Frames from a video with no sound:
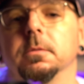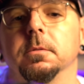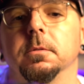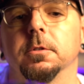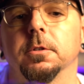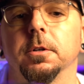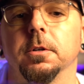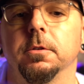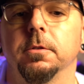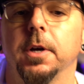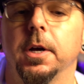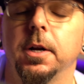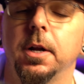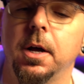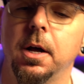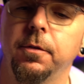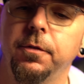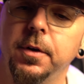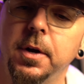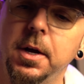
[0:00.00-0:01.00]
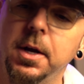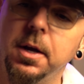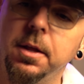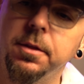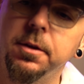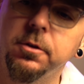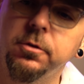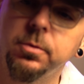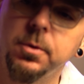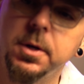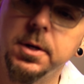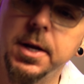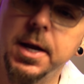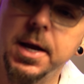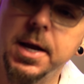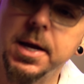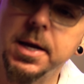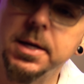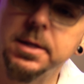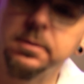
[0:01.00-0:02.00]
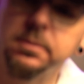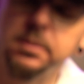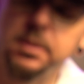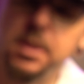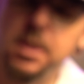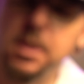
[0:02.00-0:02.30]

screwed right off. This one has